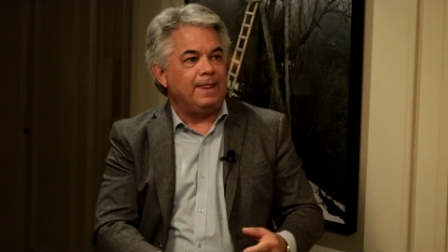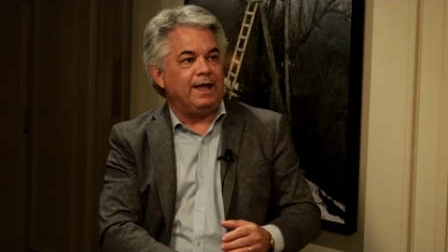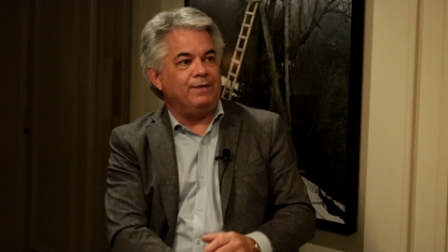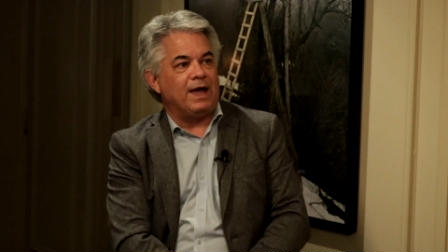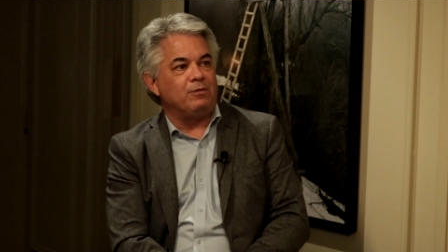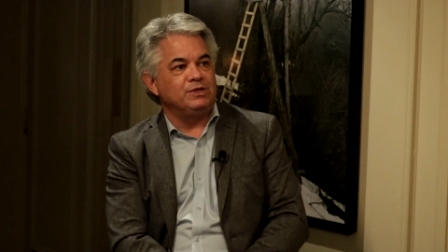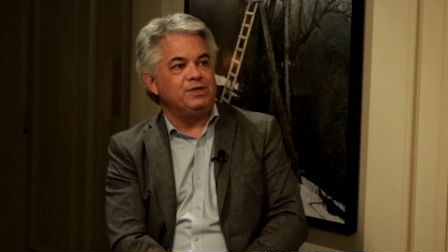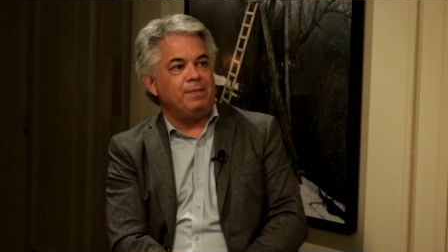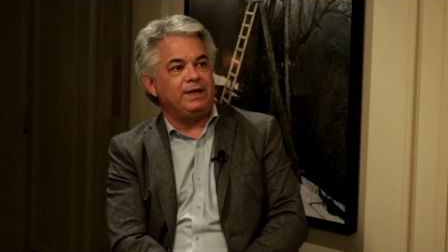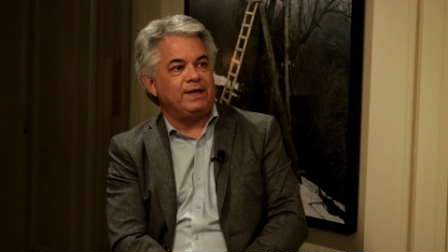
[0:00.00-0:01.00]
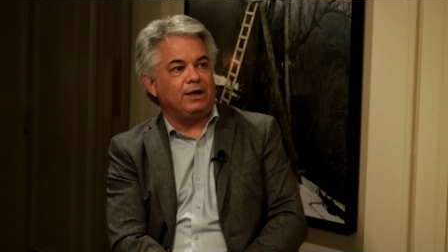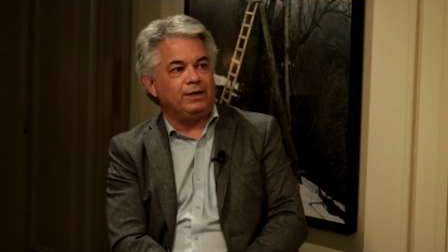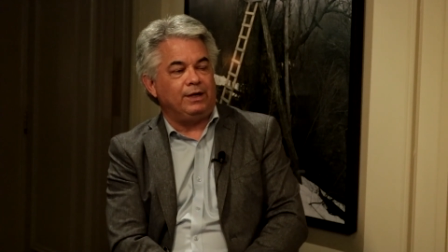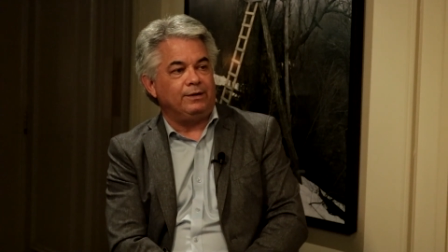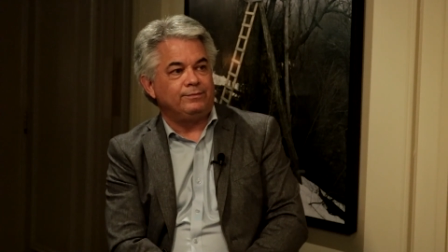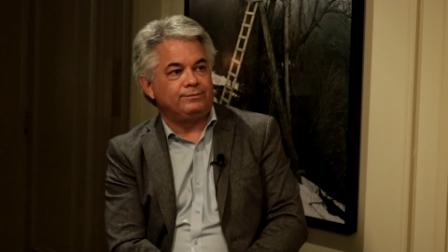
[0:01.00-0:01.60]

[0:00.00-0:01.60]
And that was the mentality.